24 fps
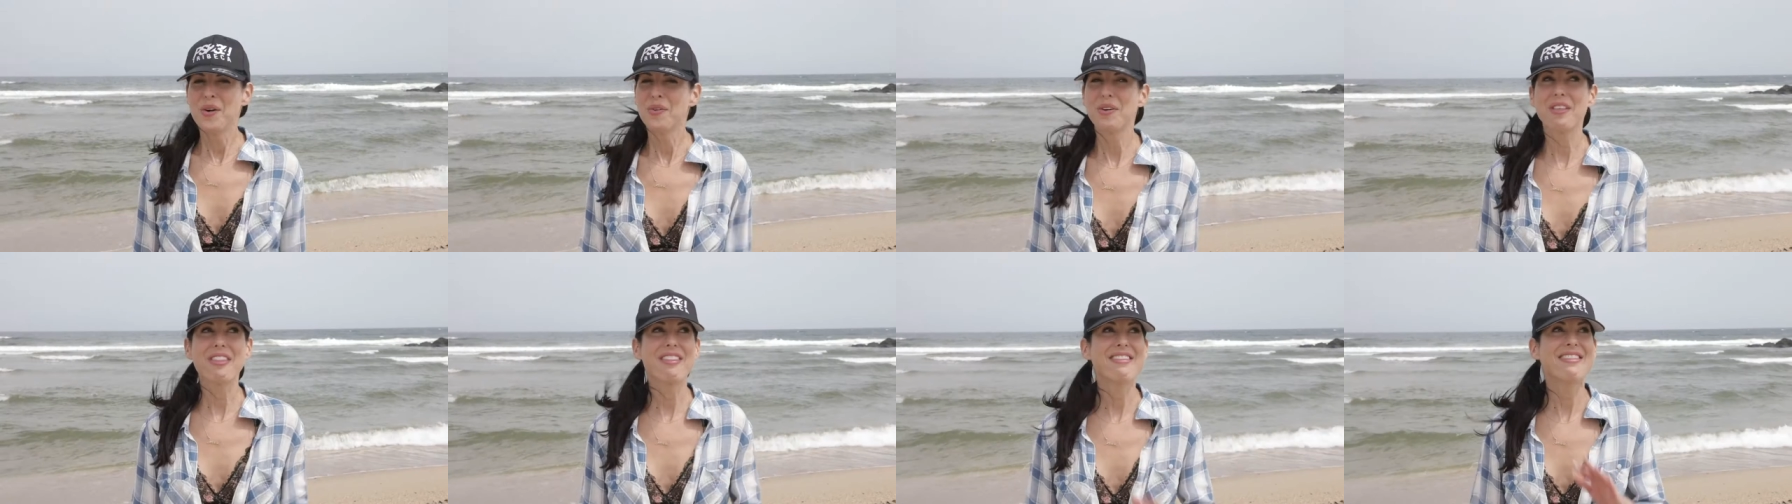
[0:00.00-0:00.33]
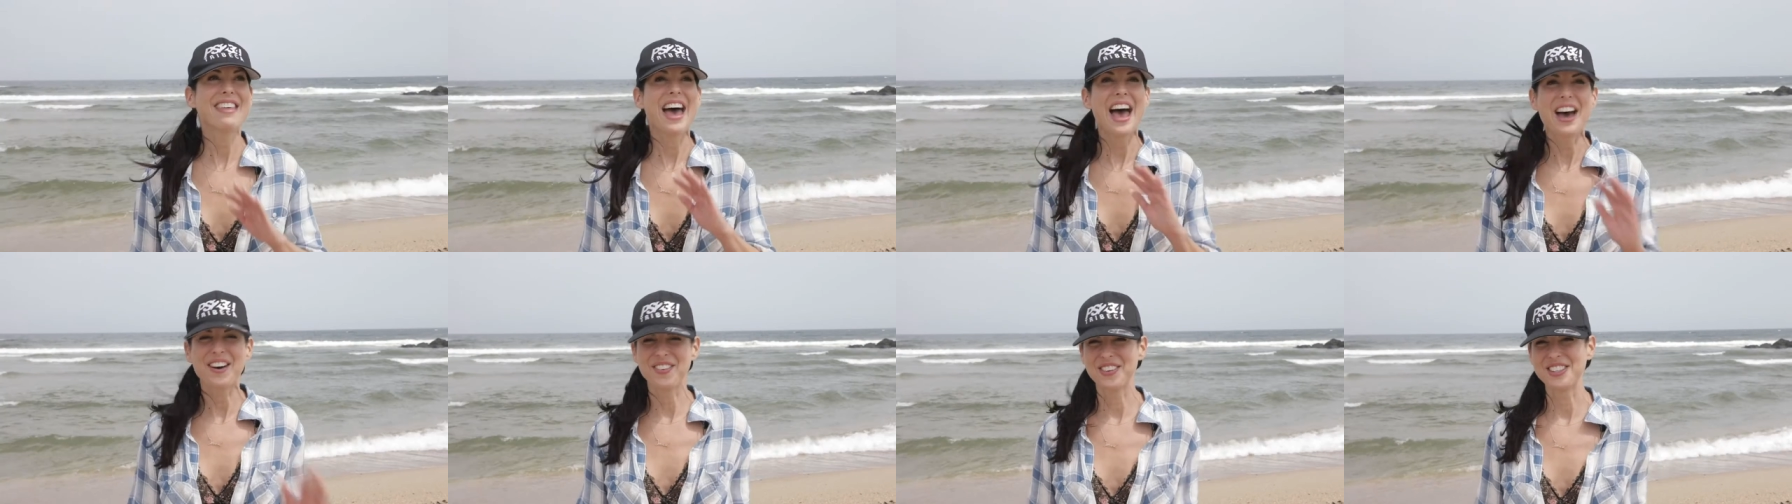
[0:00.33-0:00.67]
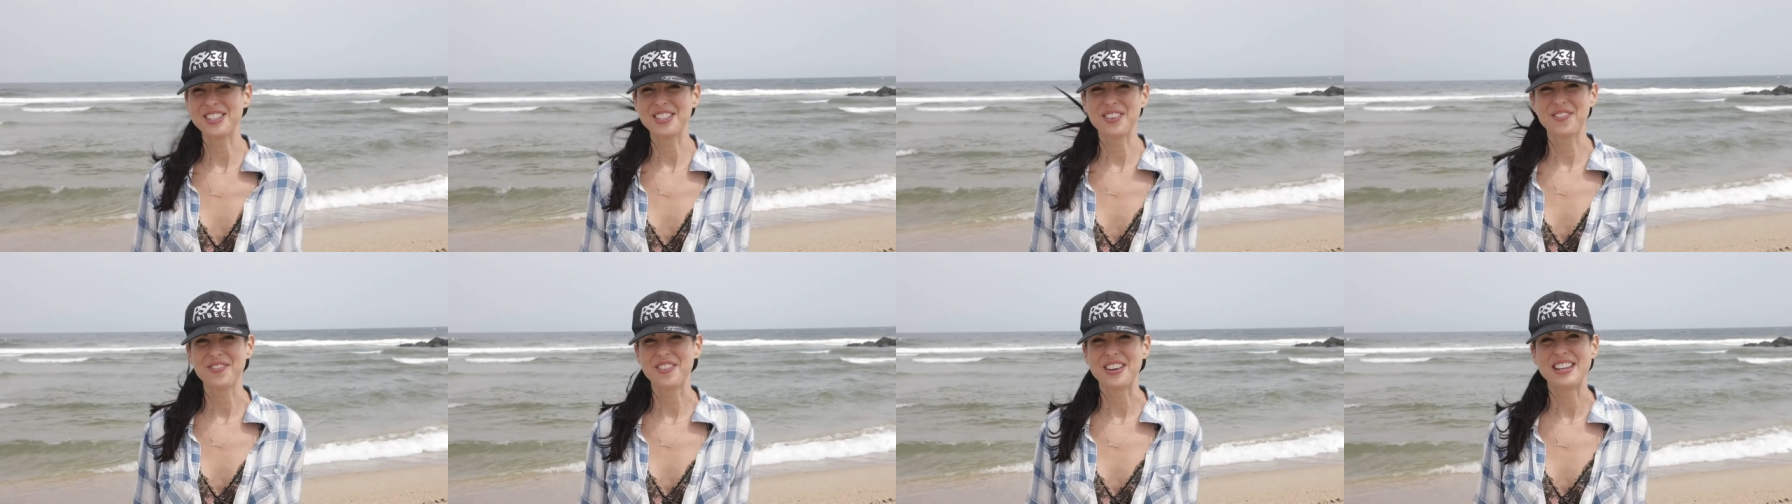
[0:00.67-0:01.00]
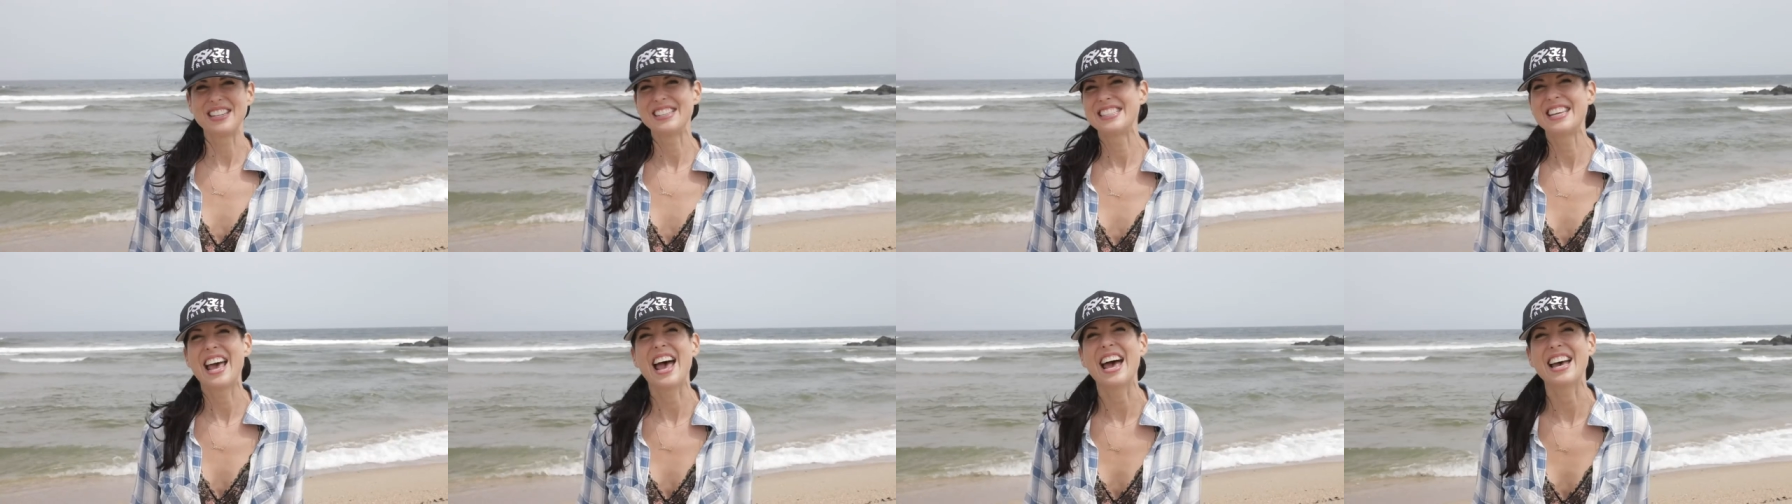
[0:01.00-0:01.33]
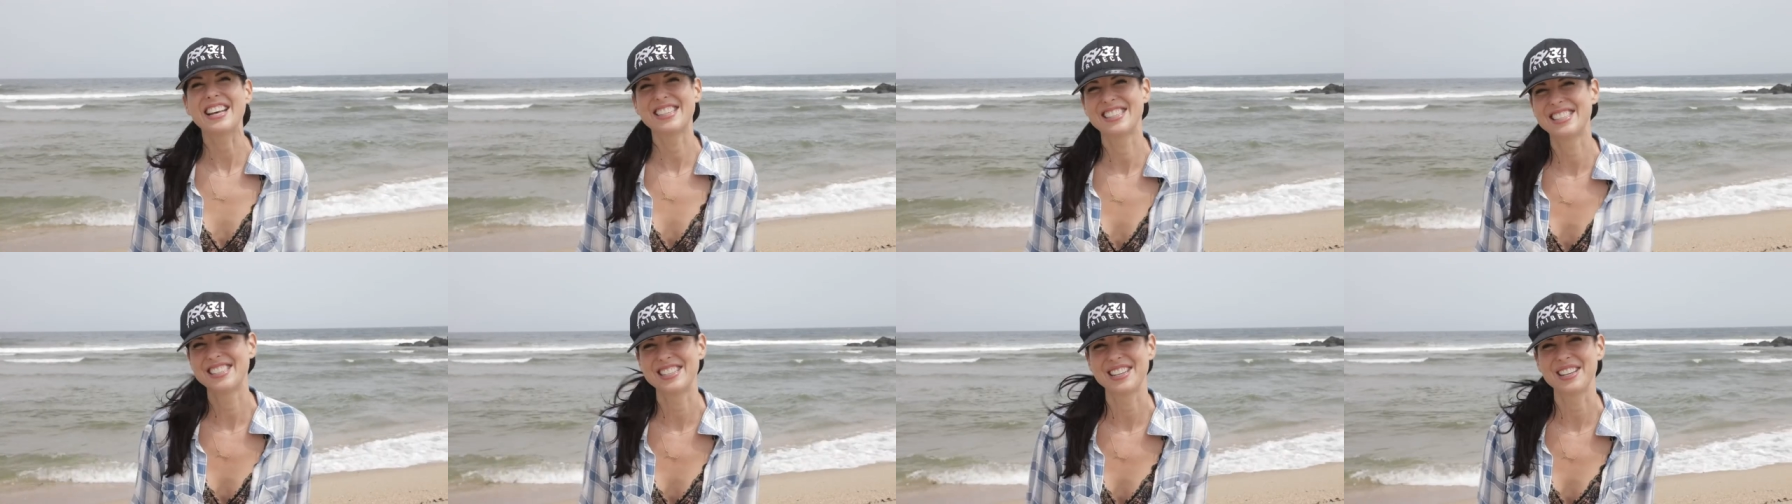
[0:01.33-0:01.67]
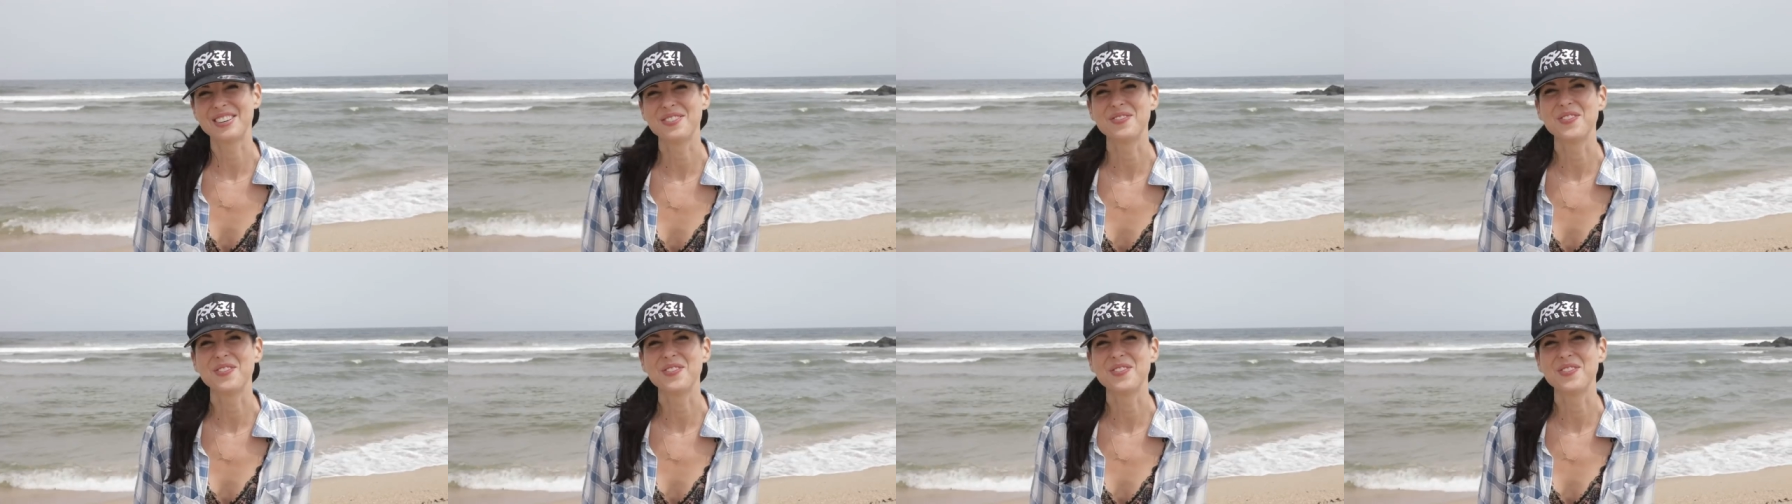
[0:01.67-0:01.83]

Well, that was a fantastic